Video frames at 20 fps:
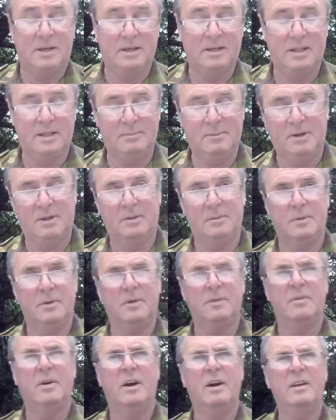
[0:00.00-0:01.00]
let me get the
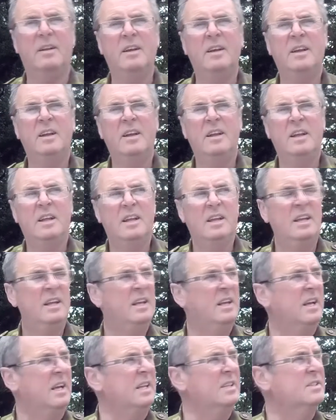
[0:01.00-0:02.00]
word right,
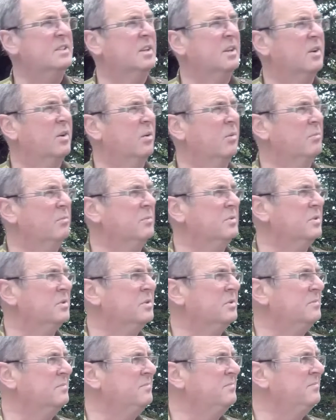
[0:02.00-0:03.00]
into the gums.
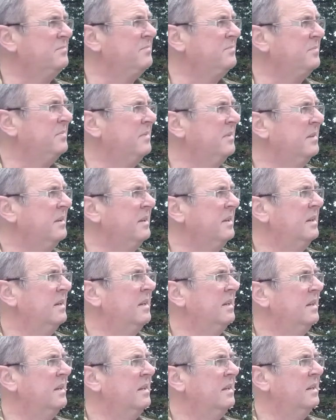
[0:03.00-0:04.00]

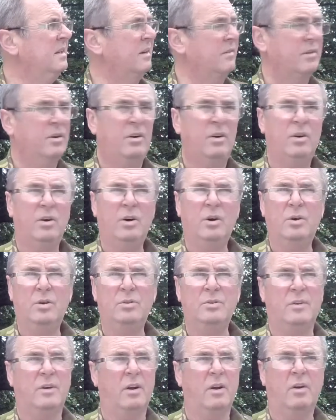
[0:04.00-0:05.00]
I've got hawks,
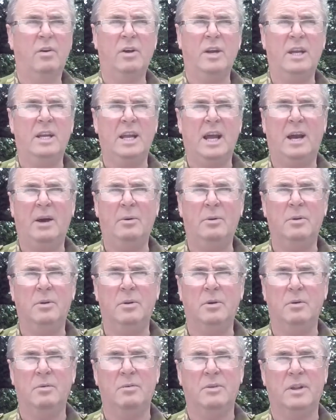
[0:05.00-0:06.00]
I've got a long-eared owl
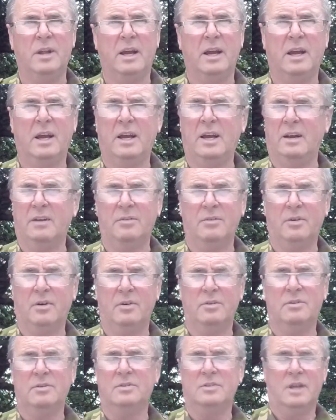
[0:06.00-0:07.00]
over there, and I've got
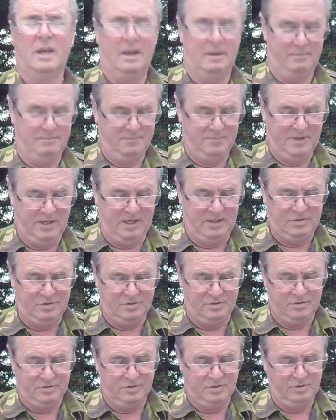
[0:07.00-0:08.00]

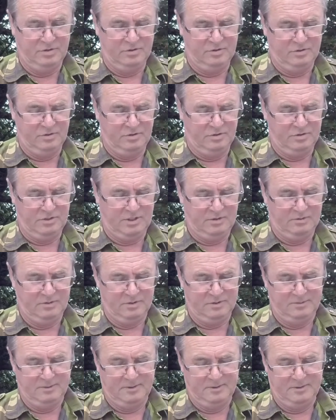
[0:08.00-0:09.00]
kestrels, all sorts out
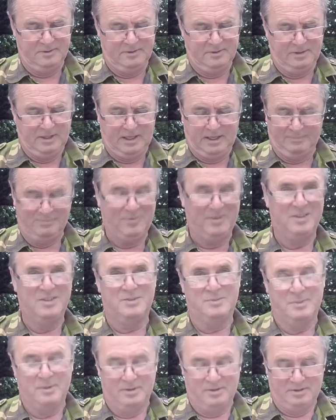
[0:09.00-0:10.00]
this
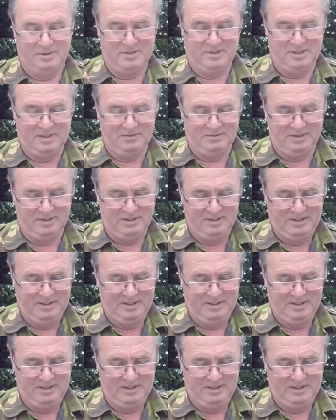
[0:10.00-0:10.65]
evening.